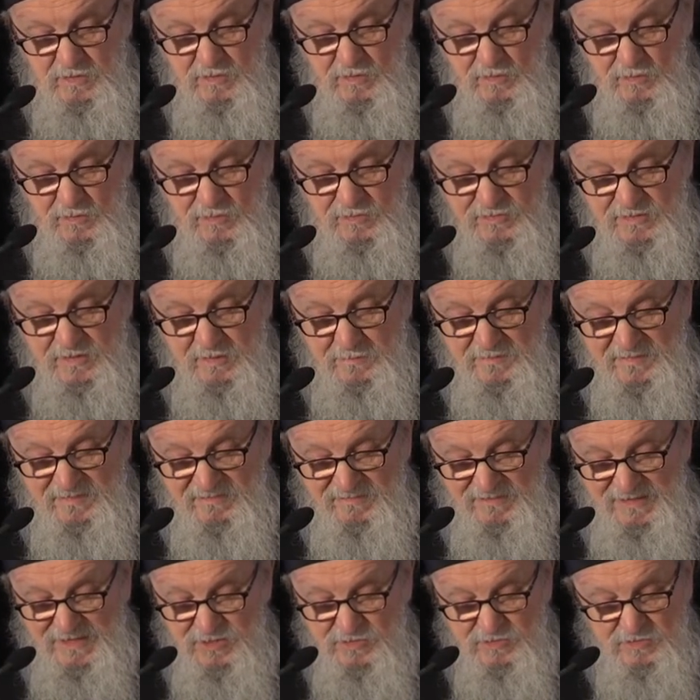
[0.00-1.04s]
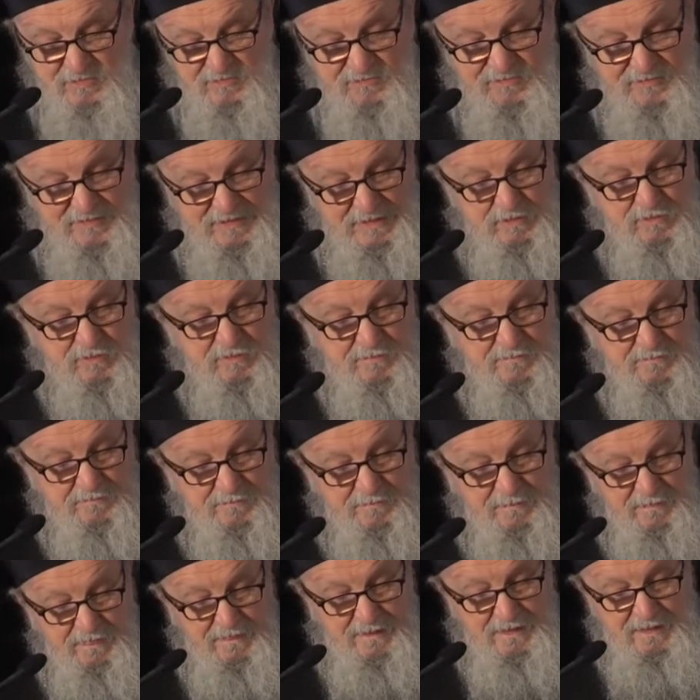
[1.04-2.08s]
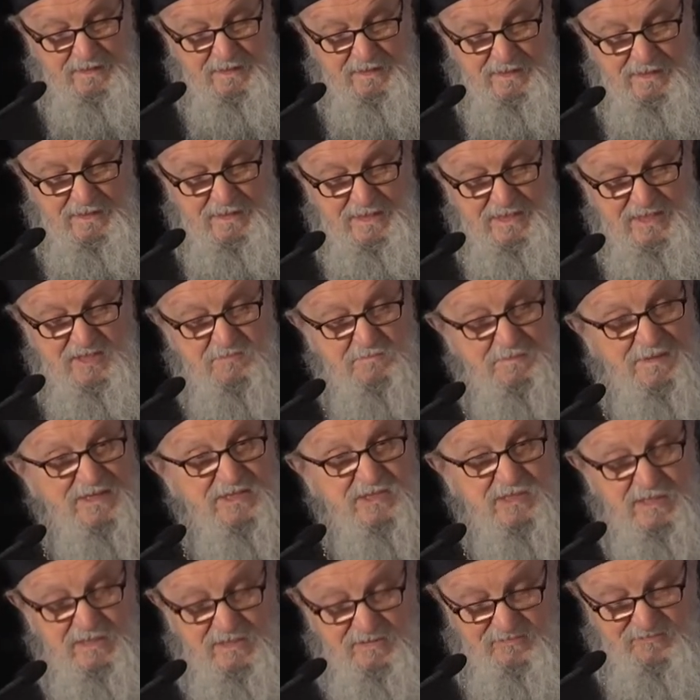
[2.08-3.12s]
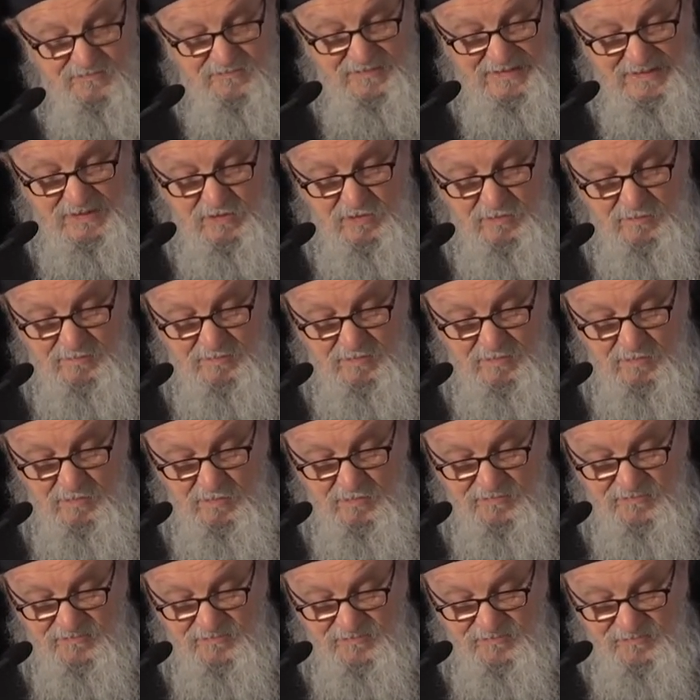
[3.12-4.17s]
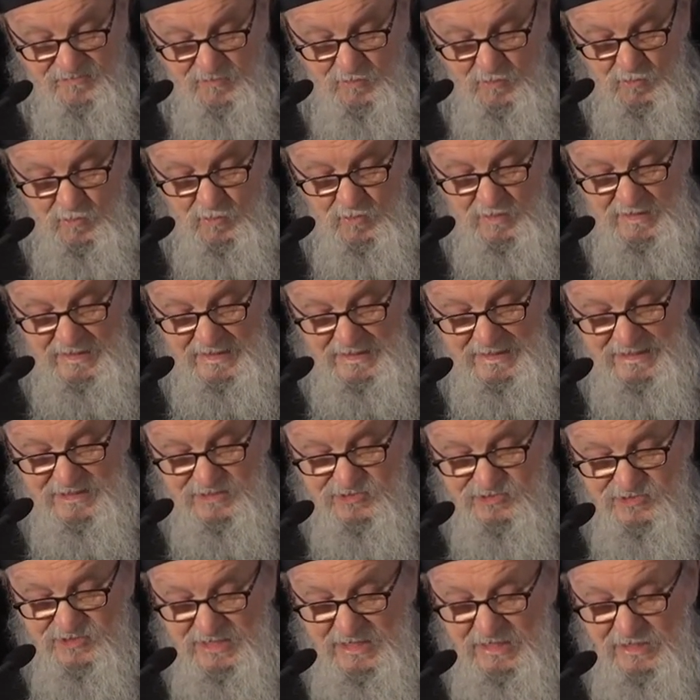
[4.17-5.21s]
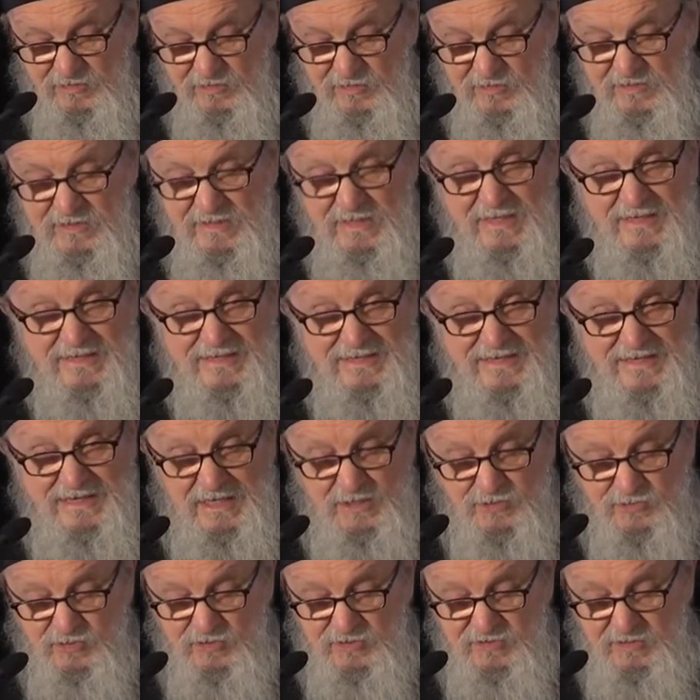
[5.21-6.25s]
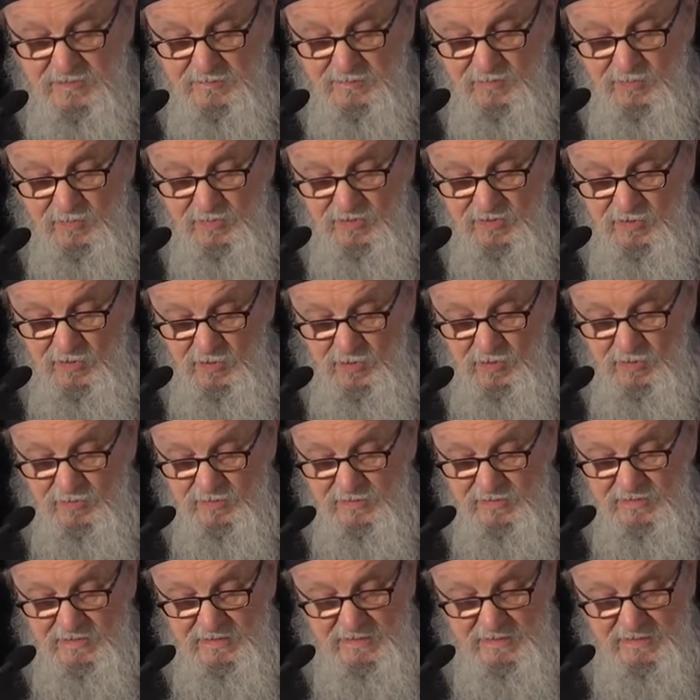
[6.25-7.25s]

or deprivation of freedom, especially freedom of full and genuine relationship with God,